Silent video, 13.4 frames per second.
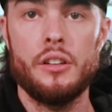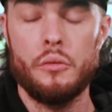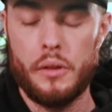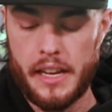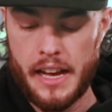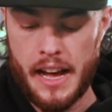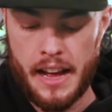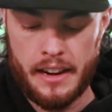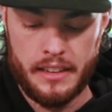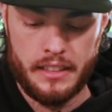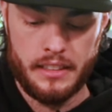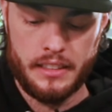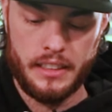we
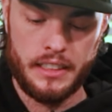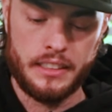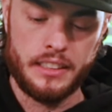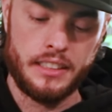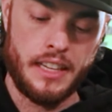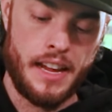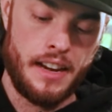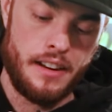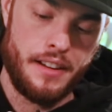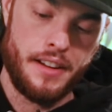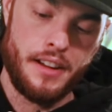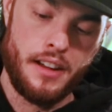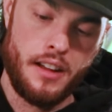got a
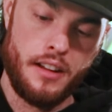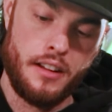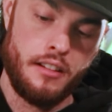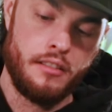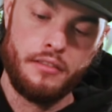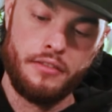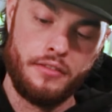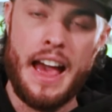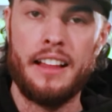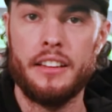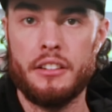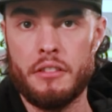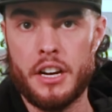set of
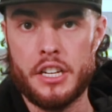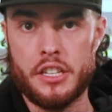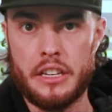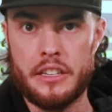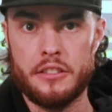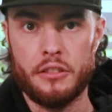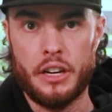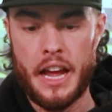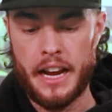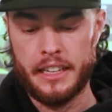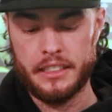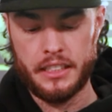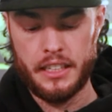Allen wrenches or
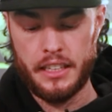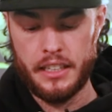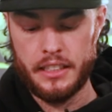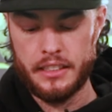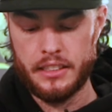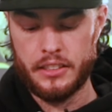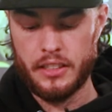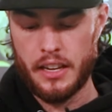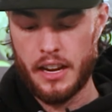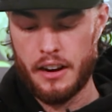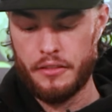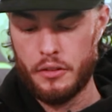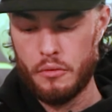hex keys,
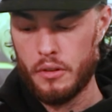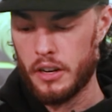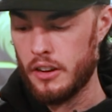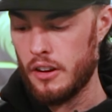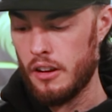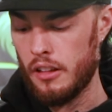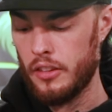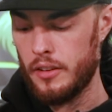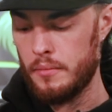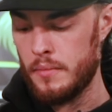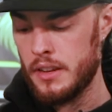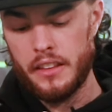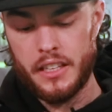however you wanna call
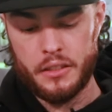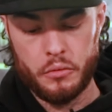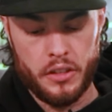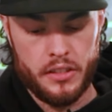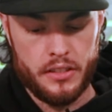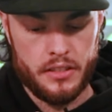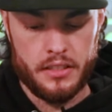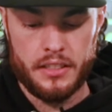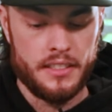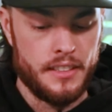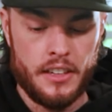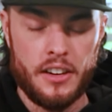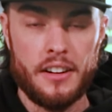them. These ones
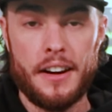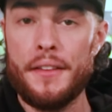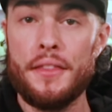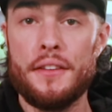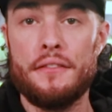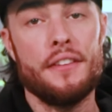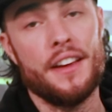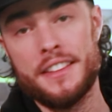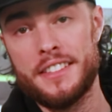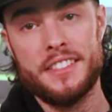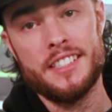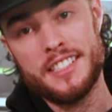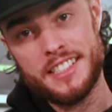are on the fancy